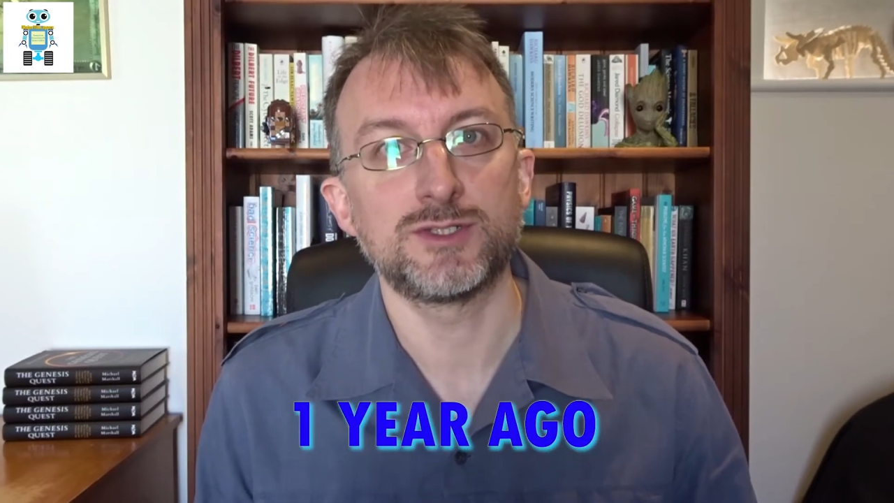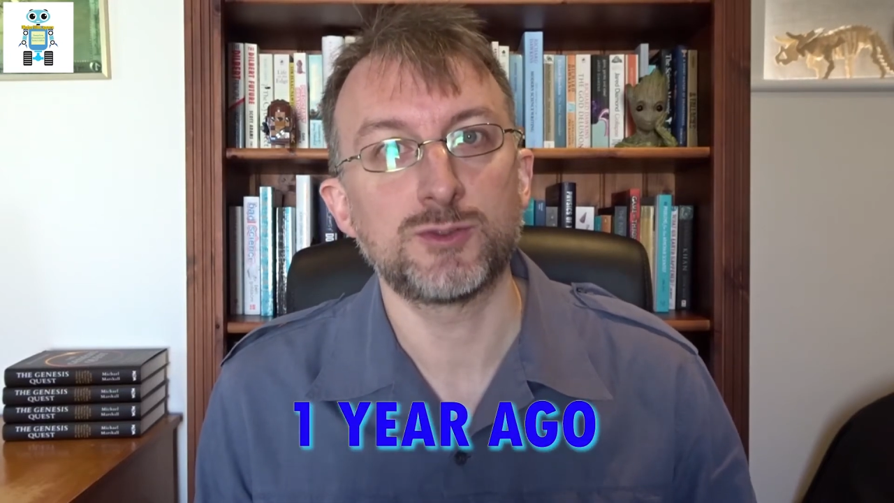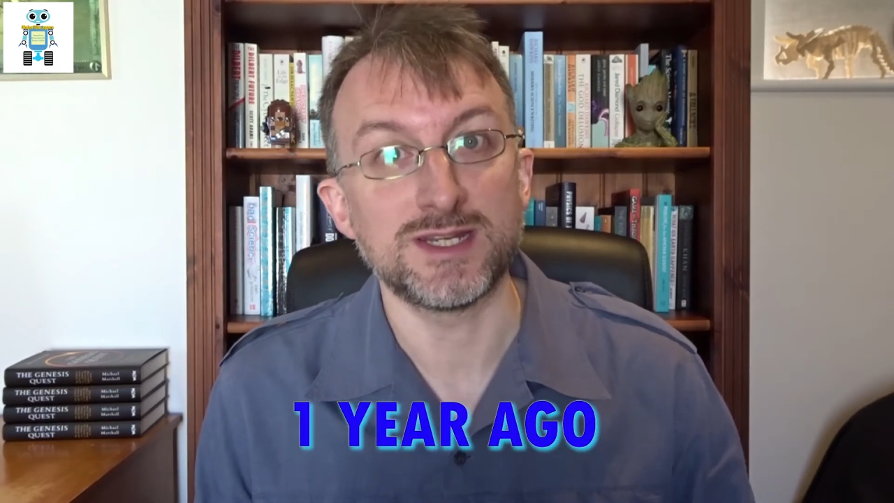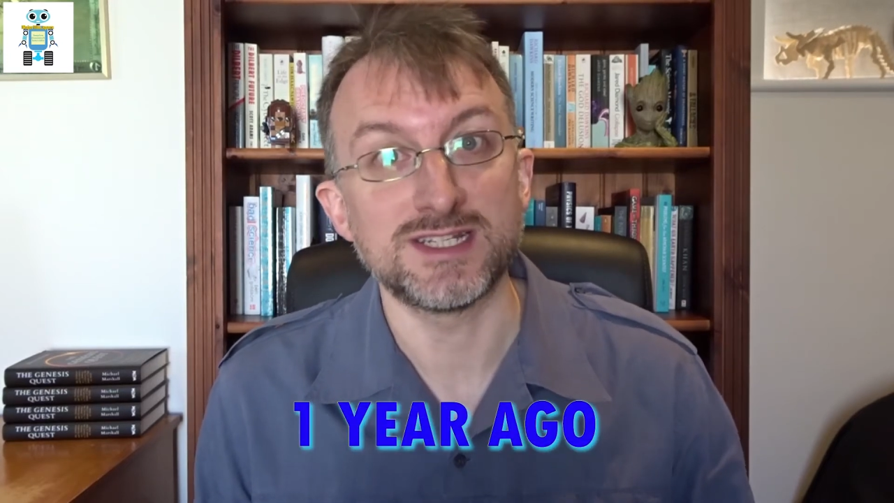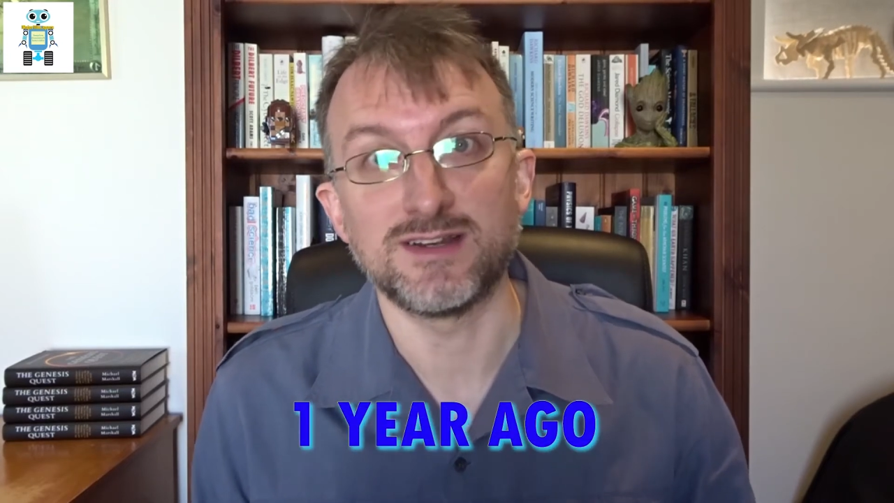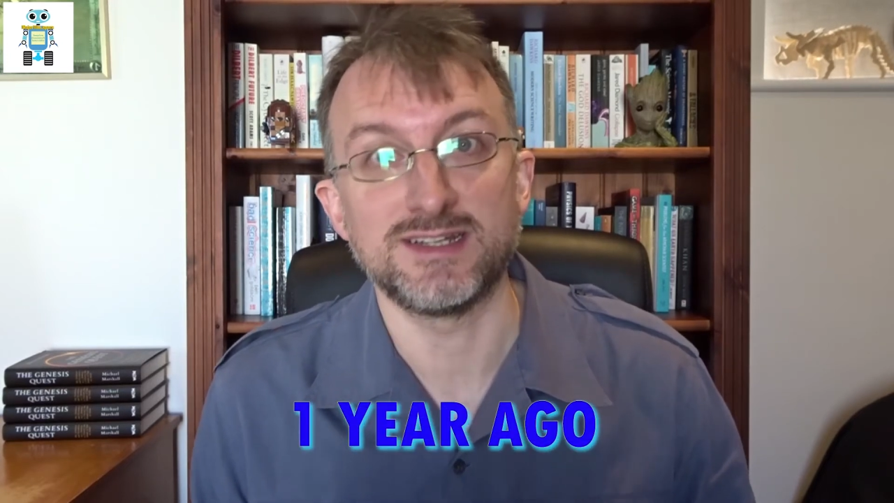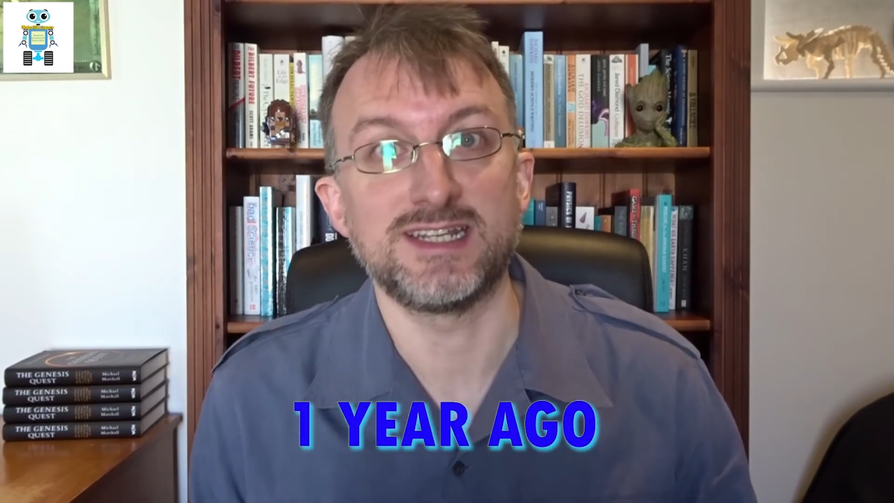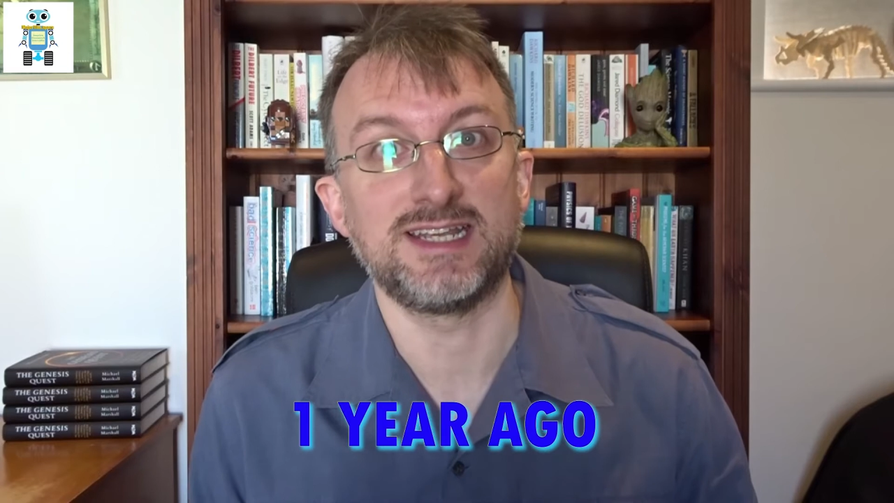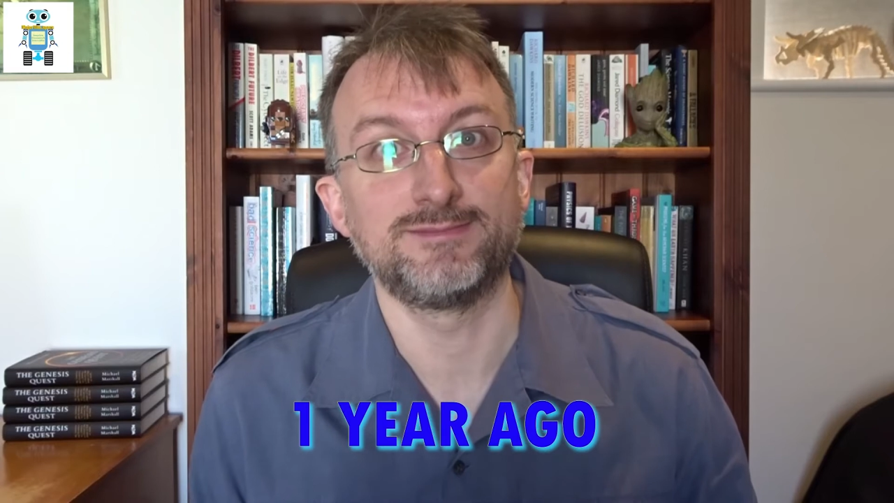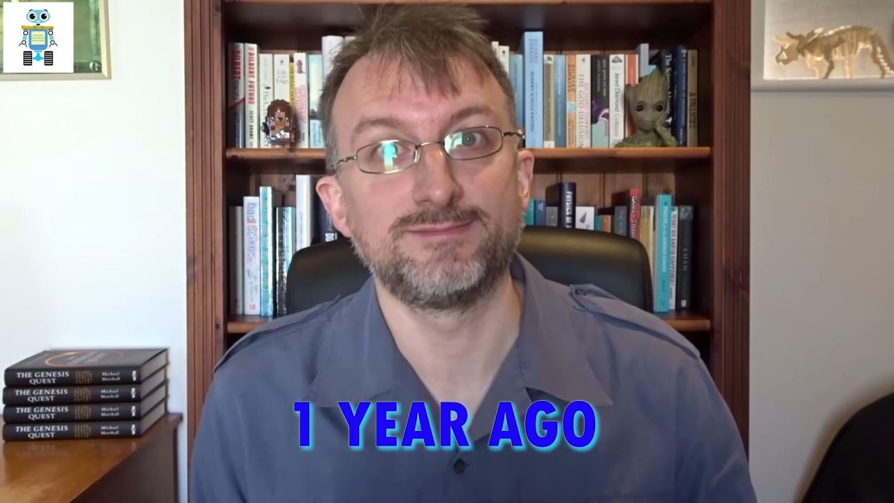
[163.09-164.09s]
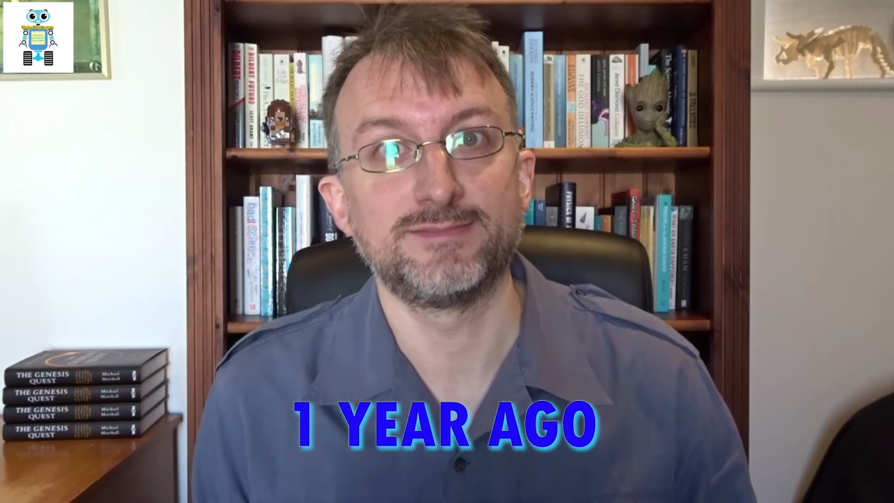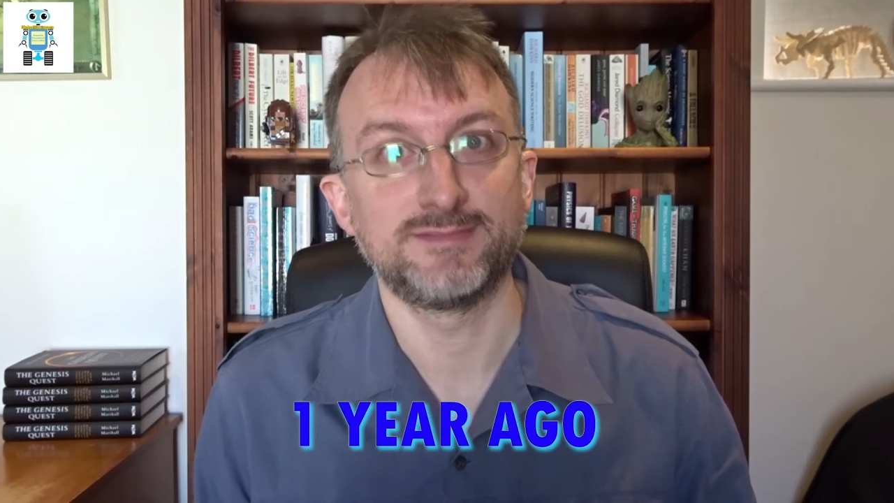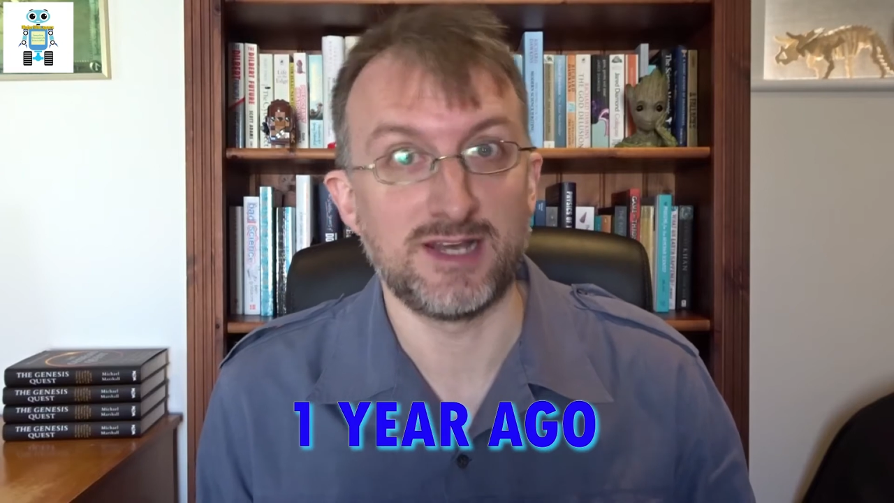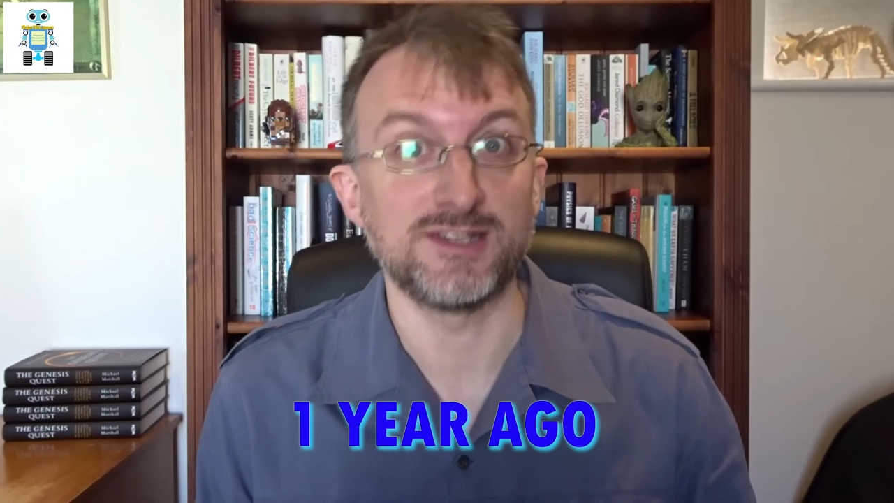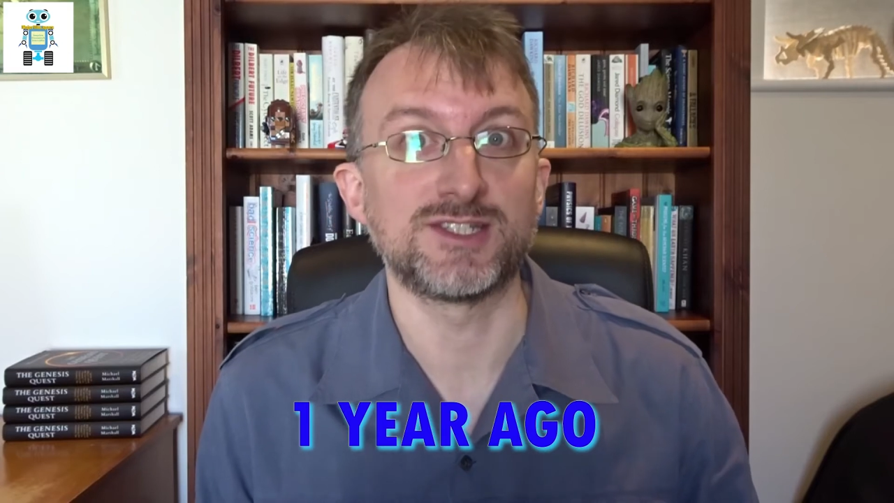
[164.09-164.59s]
2019,
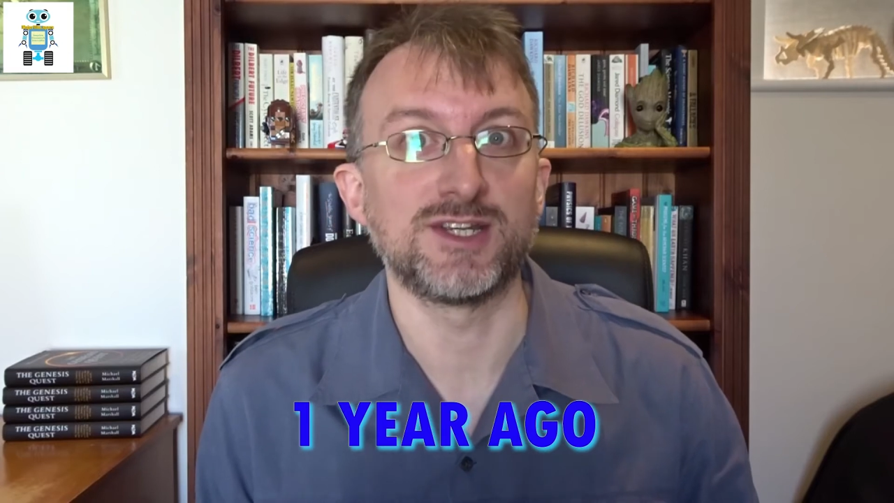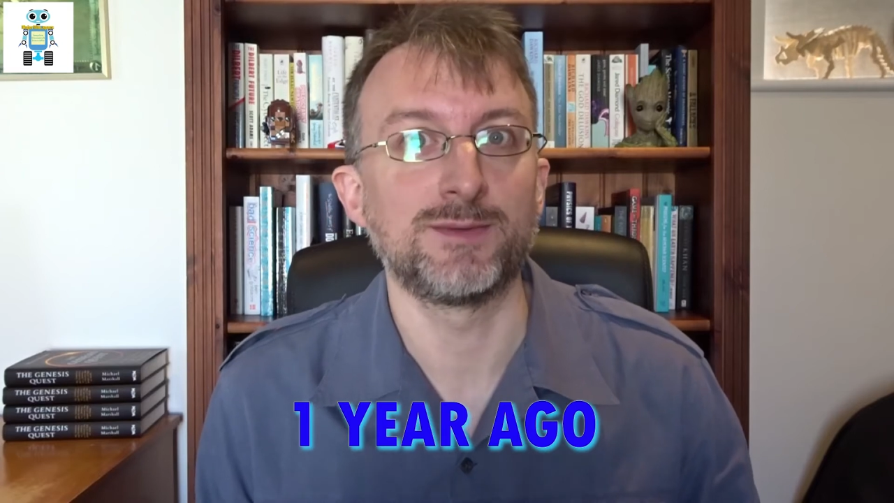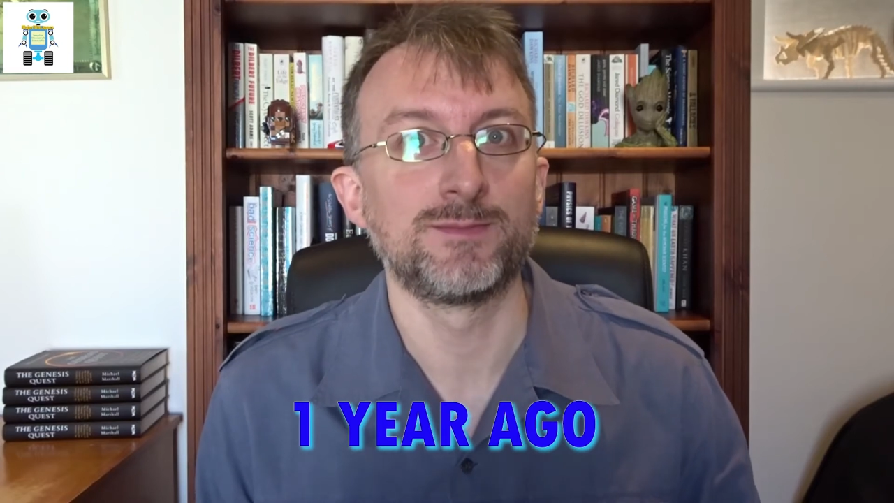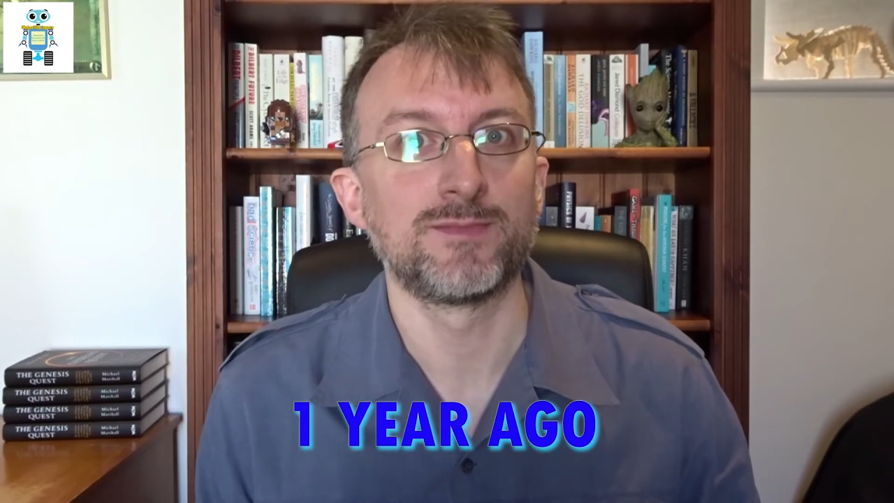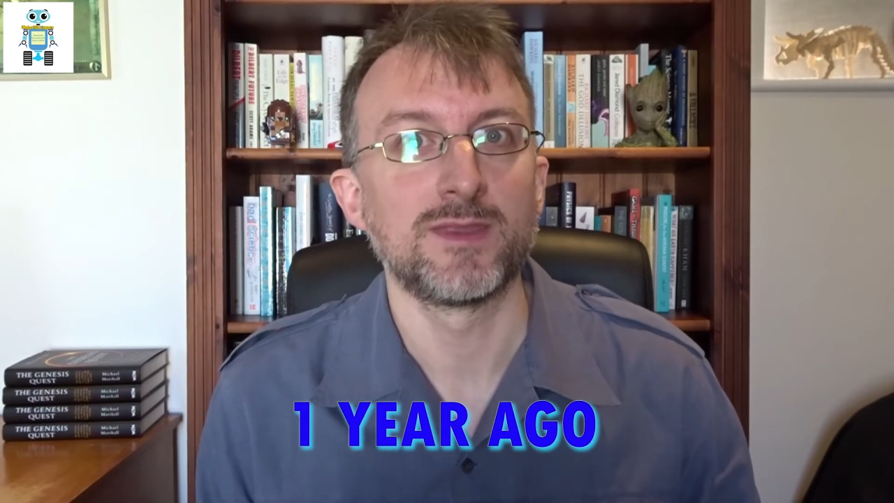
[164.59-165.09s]
last year.